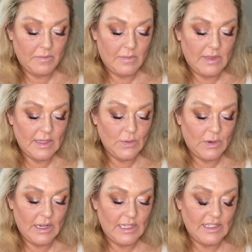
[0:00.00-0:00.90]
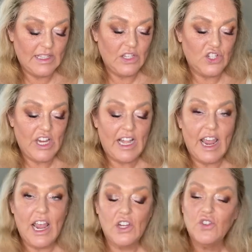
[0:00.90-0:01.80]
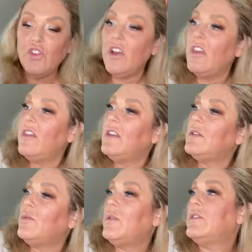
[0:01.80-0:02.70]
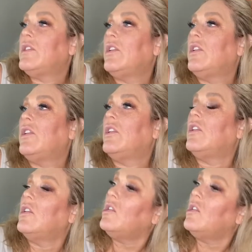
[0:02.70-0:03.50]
This one is in the shade Extra. This was her,